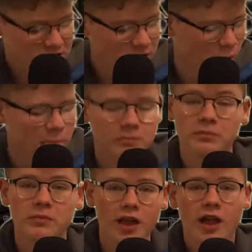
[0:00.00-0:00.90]
So
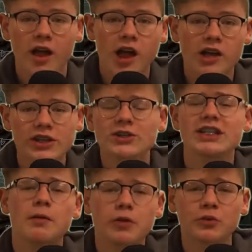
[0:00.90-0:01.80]

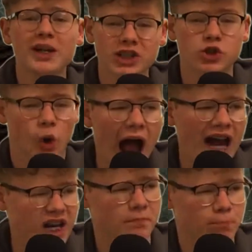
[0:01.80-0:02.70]
DLC number 3 is
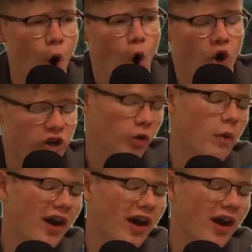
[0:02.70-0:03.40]
Dragonborn,